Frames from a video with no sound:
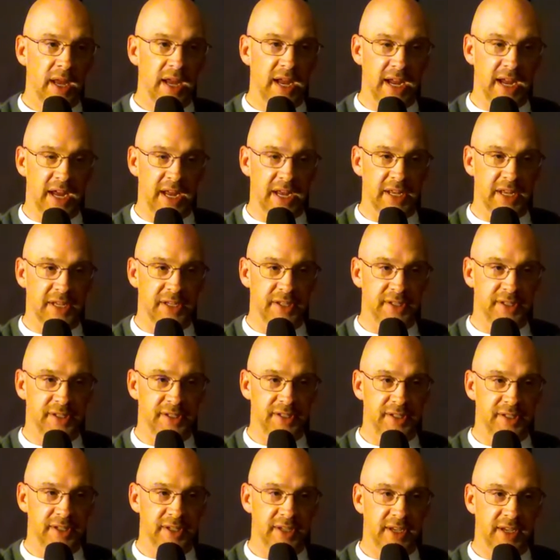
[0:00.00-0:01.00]
is
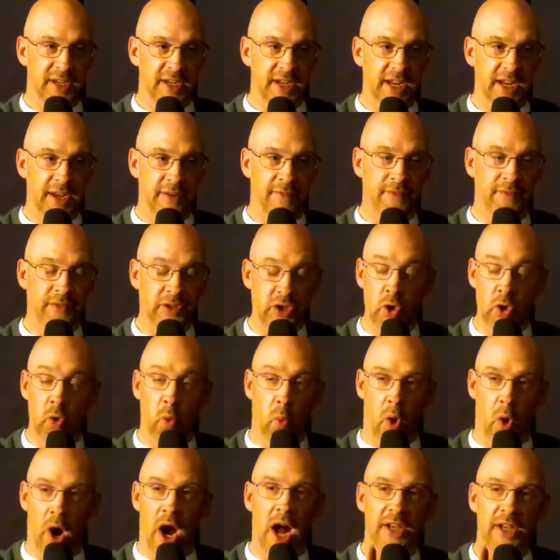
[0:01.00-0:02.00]
if you
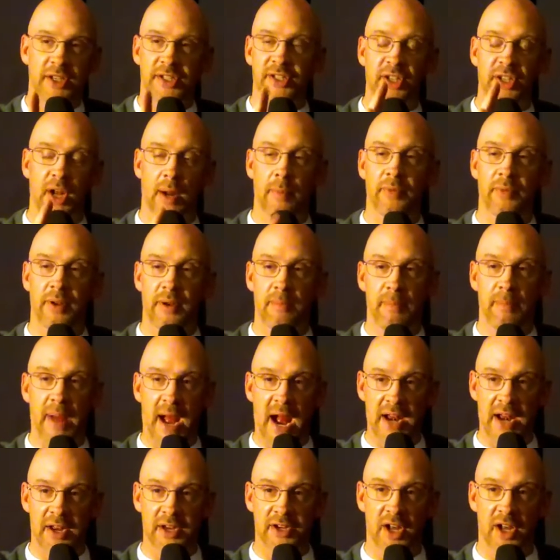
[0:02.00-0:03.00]
want something
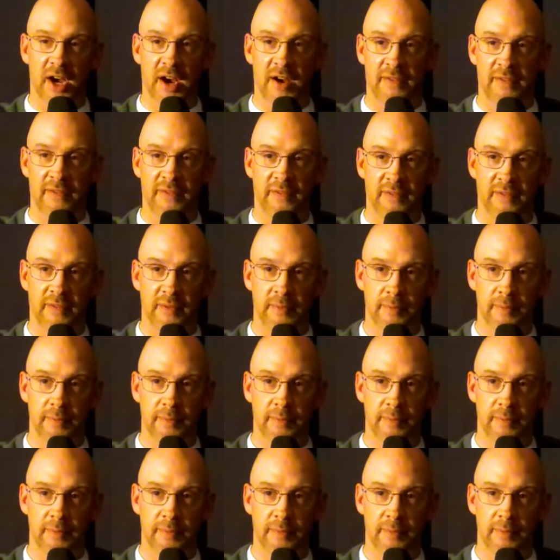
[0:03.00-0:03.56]
bad enough,